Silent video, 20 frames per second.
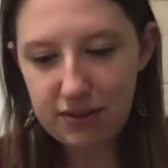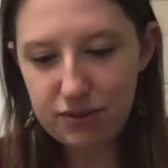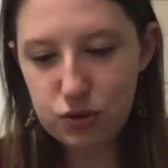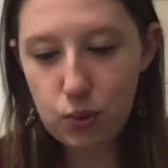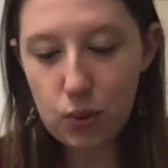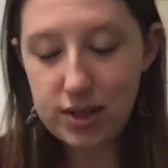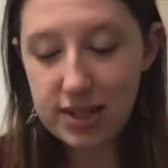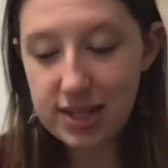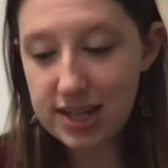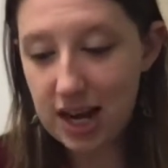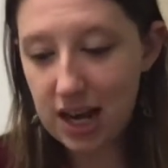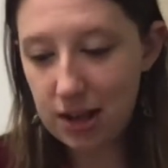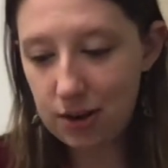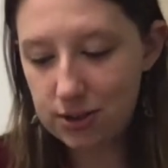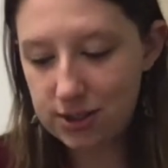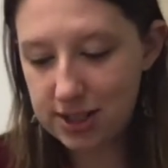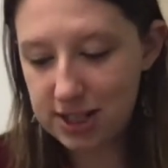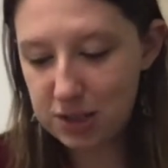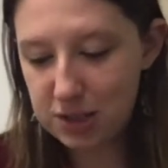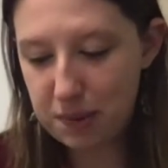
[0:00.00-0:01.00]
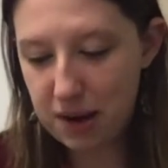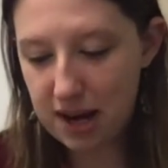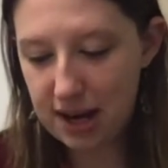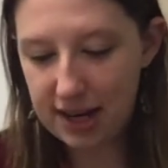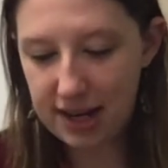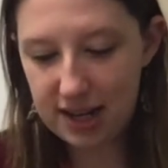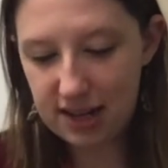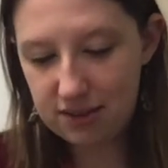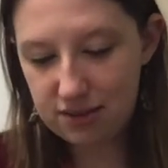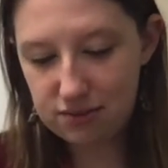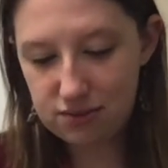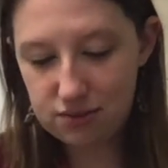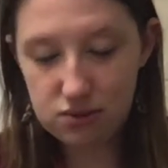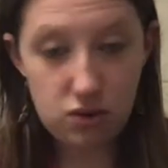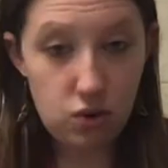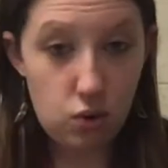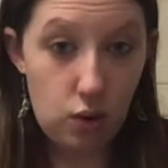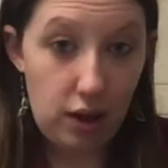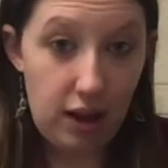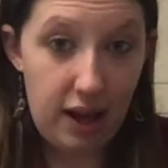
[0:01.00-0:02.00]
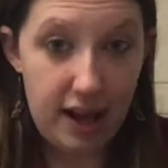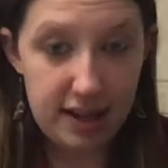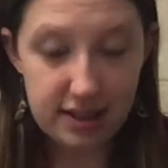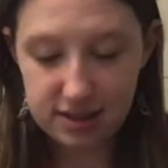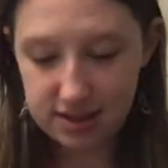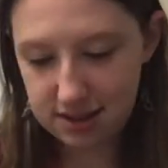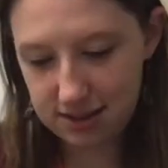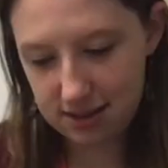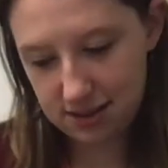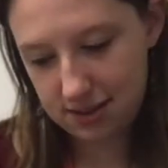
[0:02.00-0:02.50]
$20 in his pocket or less.